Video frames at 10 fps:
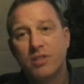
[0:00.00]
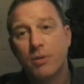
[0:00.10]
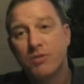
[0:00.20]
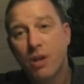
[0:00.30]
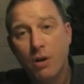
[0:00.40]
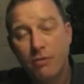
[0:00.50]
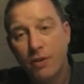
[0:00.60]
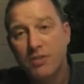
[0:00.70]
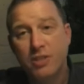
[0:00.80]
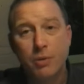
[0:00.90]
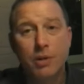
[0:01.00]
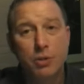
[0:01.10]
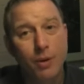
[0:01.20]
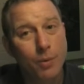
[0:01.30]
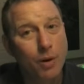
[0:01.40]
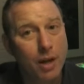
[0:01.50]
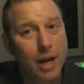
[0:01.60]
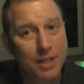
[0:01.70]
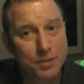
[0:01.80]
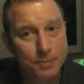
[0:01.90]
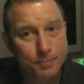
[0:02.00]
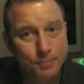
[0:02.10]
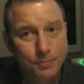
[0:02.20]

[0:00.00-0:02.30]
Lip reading: So it's no offense to you under 21 guys.